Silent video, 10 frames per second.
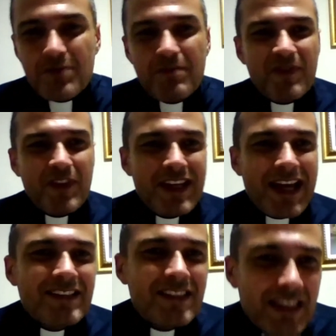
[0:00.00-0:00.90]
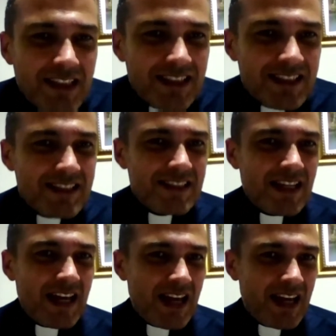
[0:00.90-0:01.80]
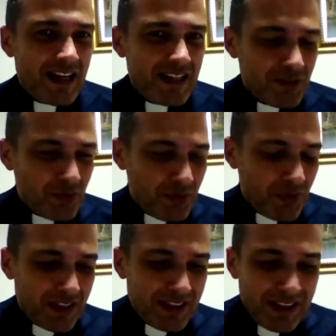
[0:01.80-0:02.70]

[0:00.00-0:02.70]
feel at ease, and we will